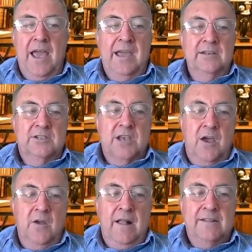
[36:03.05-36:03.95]
And
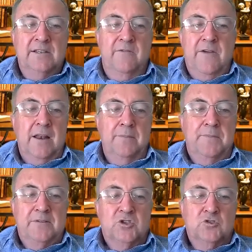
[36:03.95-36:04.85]
so
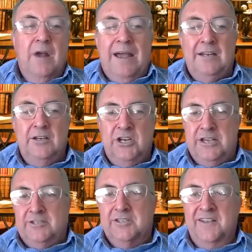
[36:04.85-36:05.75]
develop
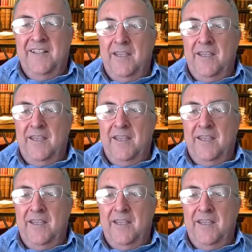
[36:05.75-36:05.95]
strategies.